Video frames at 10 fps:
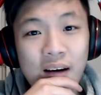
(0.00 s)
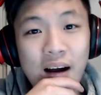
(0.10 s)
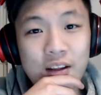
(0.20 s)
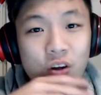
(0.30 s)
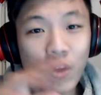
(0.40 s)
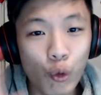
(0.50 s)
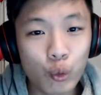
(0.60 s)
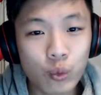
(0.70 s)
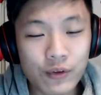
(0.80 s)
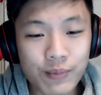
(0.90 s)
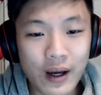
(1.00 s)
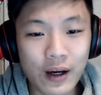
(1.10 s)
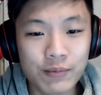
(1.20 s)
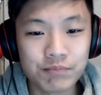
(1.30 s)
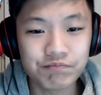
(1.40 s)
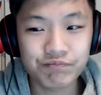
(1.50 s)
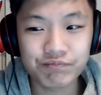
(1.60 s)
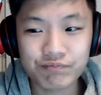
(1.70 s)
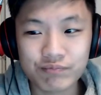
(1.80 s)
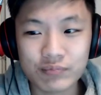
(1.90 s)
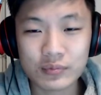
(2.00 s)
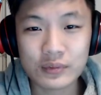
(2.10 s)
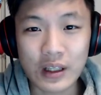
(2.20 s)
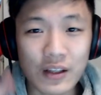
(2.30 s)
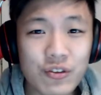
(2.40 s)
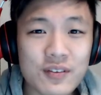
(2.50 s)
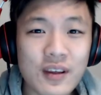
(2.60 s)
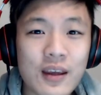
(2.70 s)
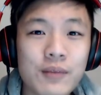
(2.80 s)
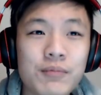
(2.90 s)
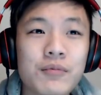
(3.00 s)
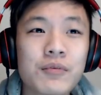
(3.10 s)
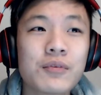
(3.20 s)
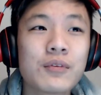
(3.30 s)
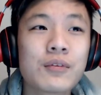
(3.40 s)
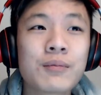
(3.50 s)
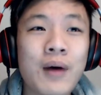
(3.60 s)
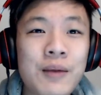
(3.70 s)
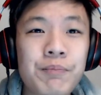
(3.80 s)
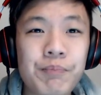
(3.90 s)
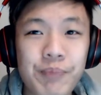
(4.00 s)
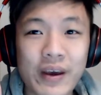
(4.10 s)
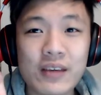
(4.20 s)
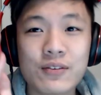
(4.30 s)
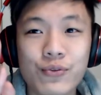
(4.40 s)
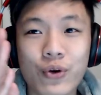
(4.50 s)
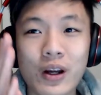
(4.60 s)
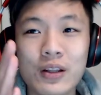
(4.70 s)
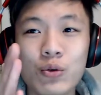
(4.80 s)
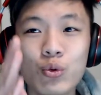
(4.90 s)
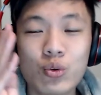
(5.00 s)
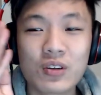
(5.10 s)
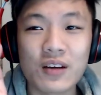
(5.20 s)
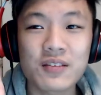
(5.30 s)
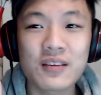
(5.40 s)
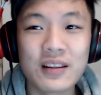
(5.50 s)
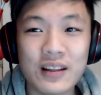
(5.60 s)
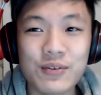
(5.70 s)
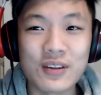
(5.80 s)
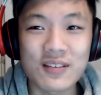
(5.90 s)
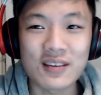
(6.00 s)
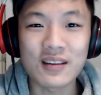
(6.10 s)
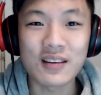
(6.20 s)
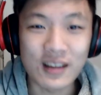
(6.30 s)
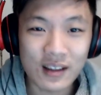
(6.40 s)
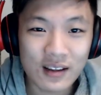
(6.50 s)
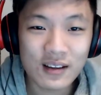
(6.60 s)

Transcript: I told one of my um, let's just say, my best friend who doesn't live in Sydney.